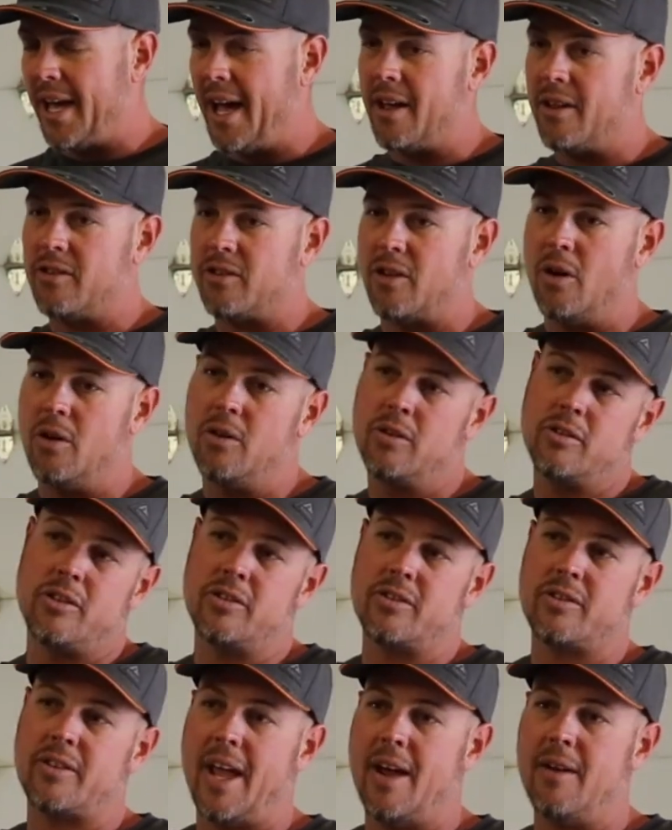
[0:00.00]
yeah, so
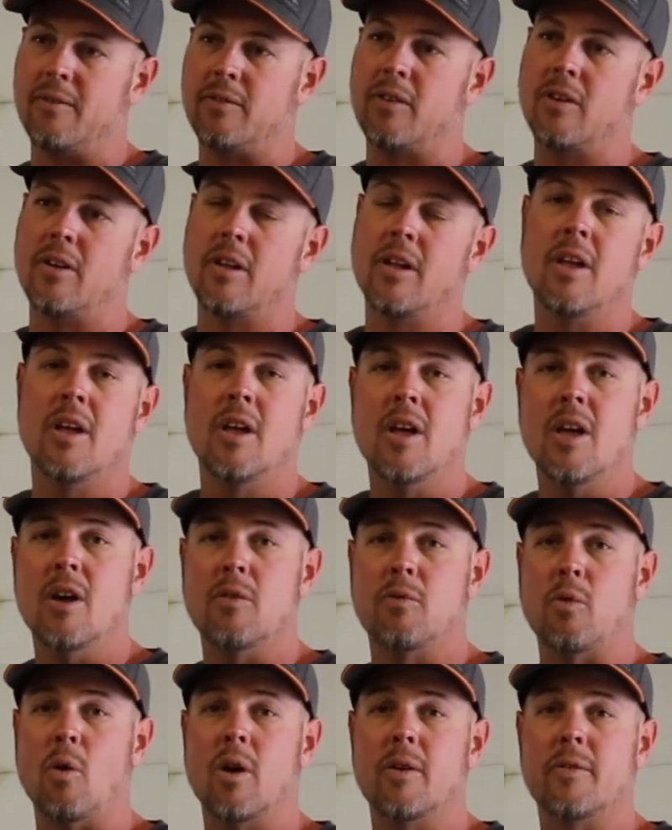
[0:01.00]
just have
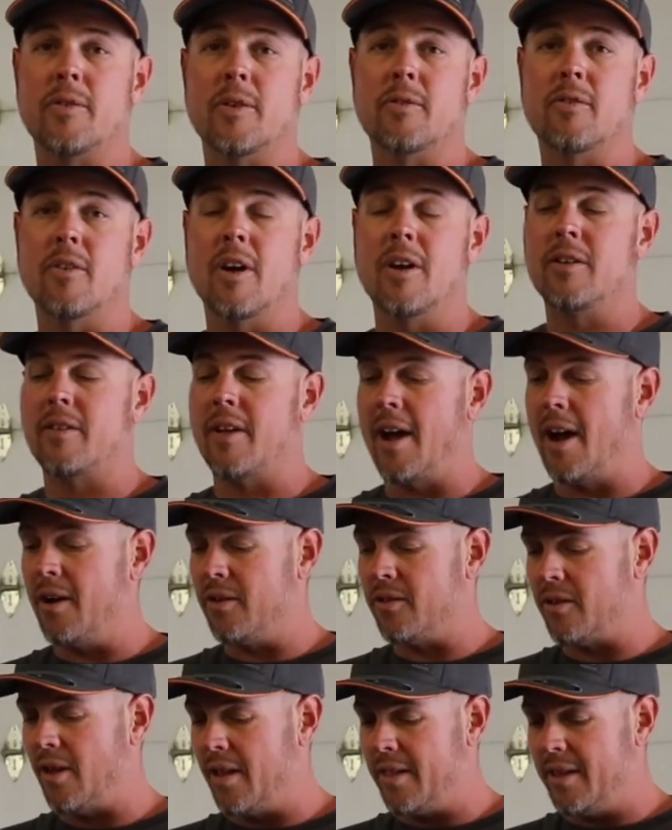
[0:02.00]
4 of your front
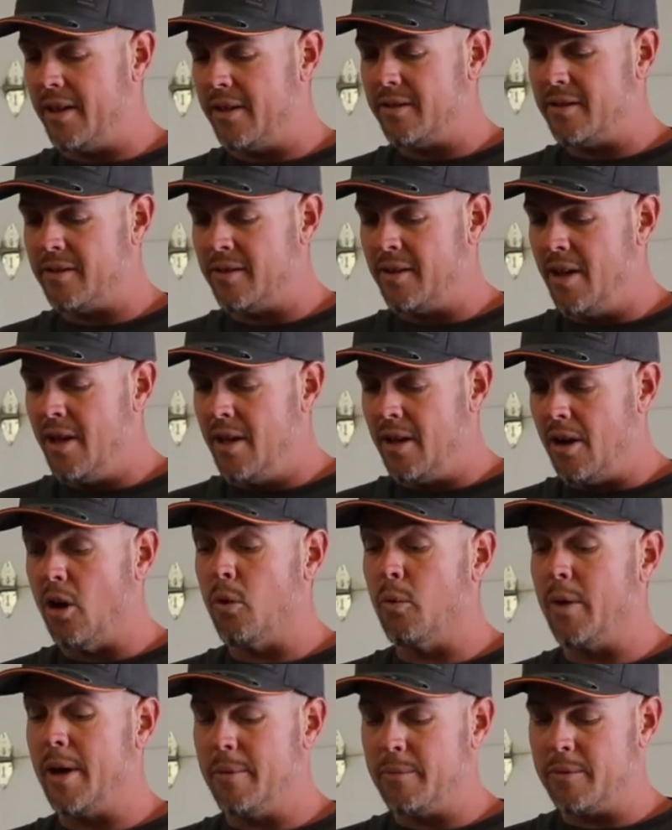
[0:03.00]
tires on this,
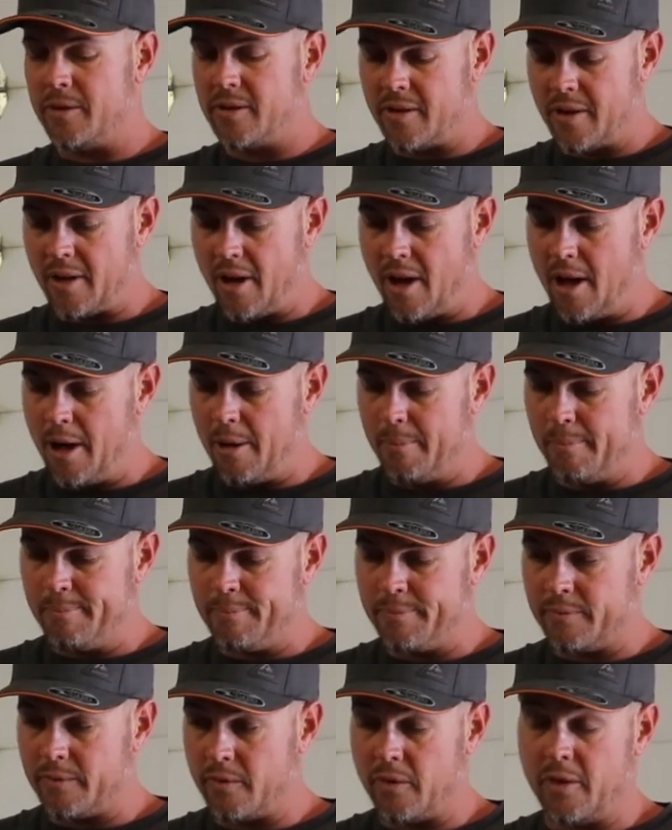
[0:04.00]
or rims,
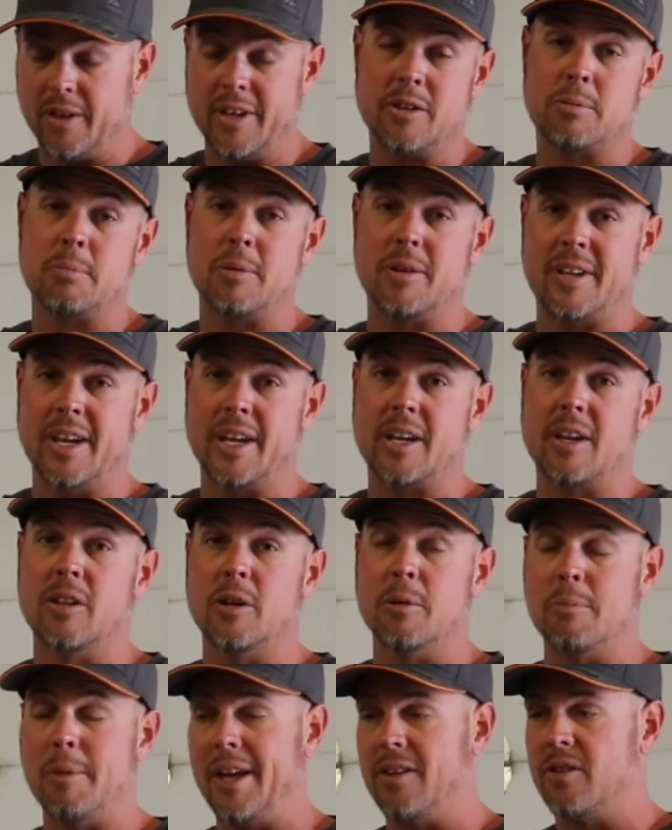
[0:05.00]
for this
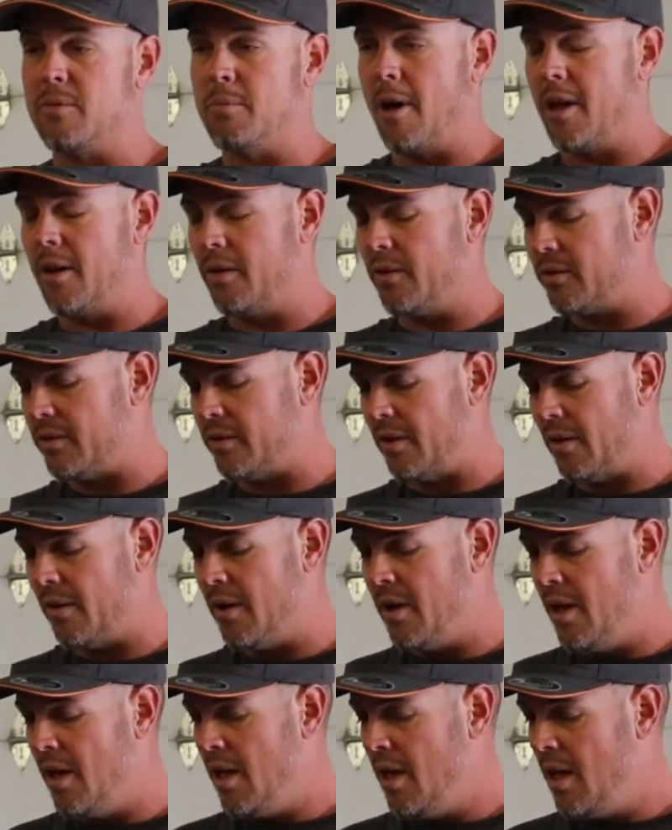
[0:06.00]
particular base model.
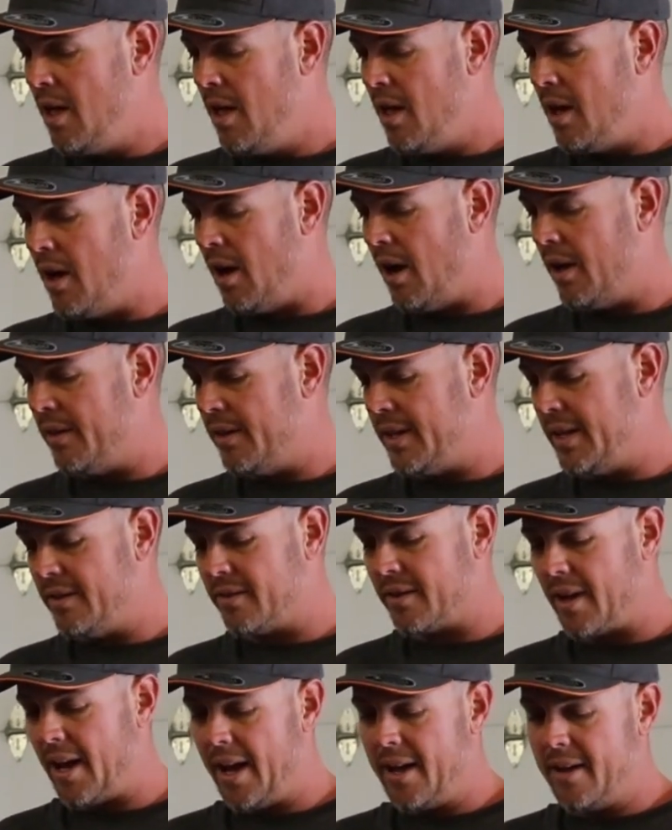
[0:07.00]
So
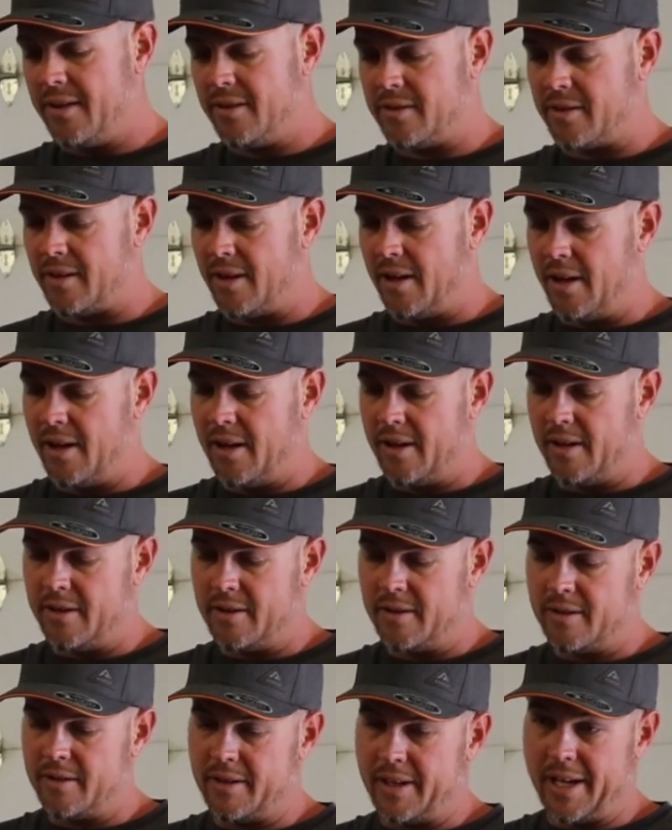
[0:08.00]
these guys,
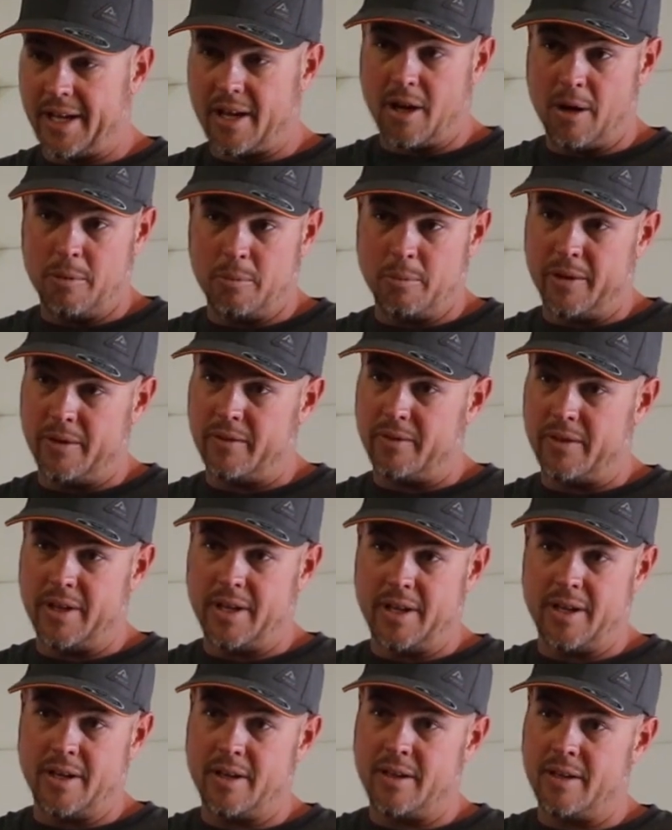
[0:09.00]
they come with
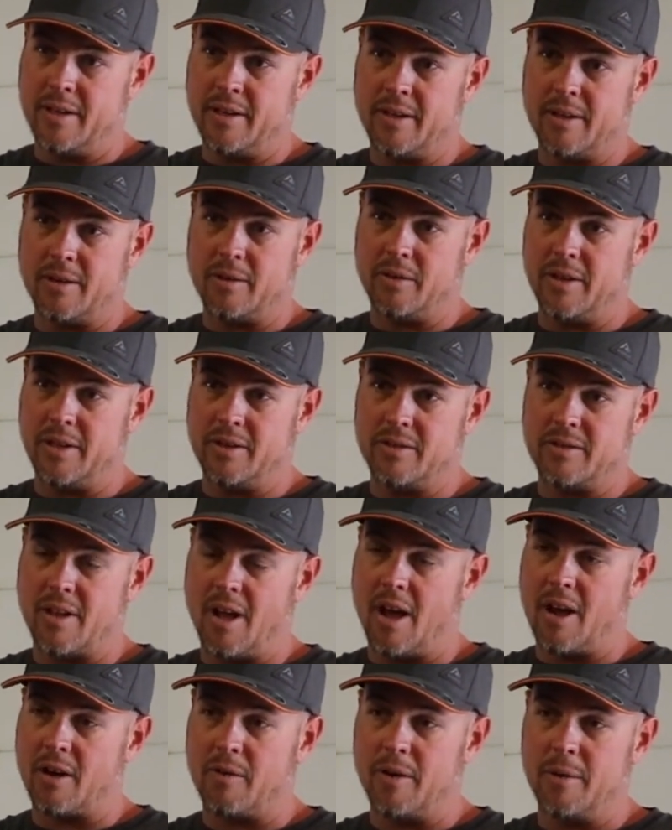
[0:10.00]
the
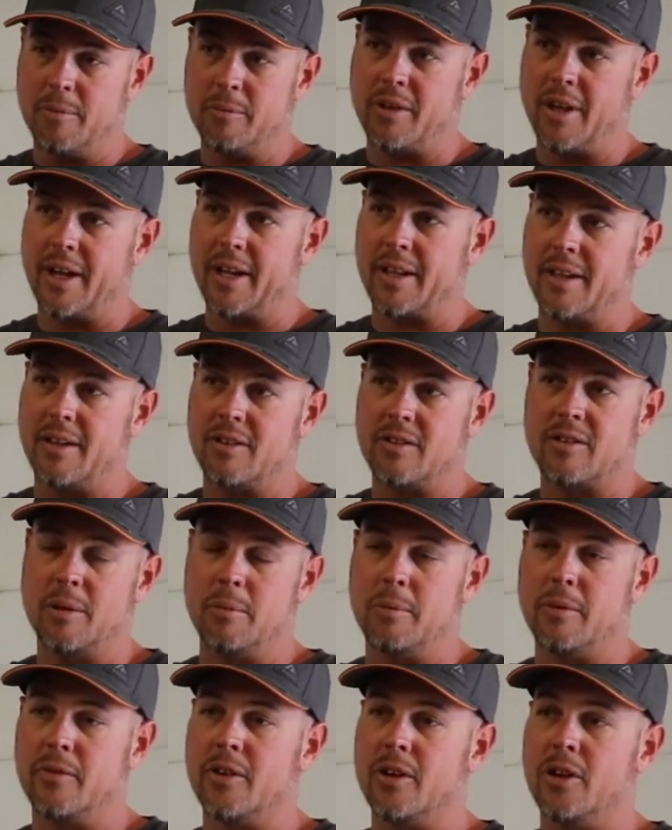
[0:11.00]
stock rims like this.
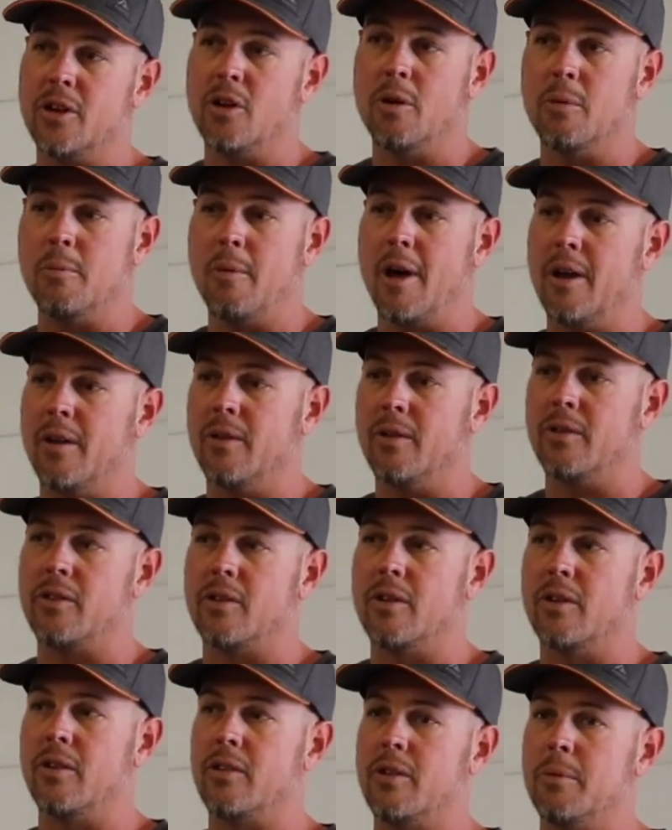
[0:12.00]
Some of your newer
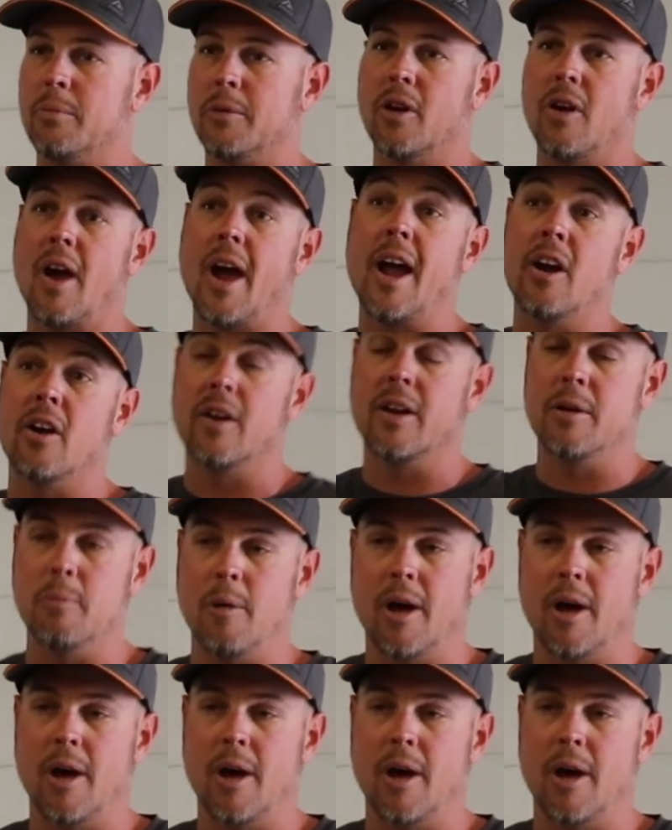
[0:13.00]
models or some of your higher end